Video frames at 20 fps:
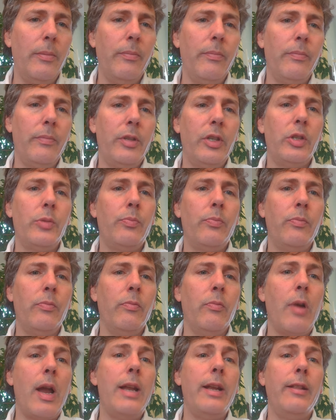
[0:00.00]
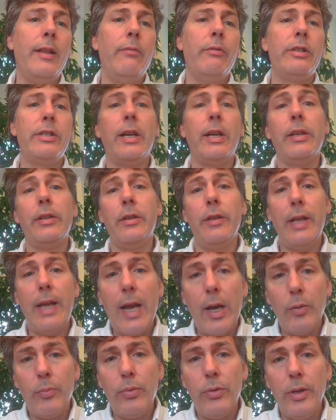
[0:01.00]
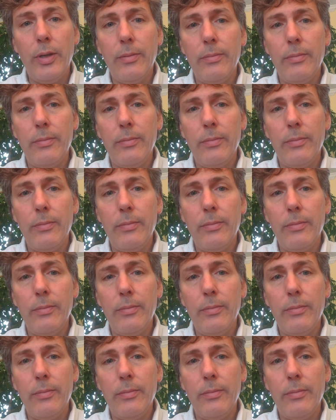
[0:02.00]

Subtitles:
just writing the result to the output.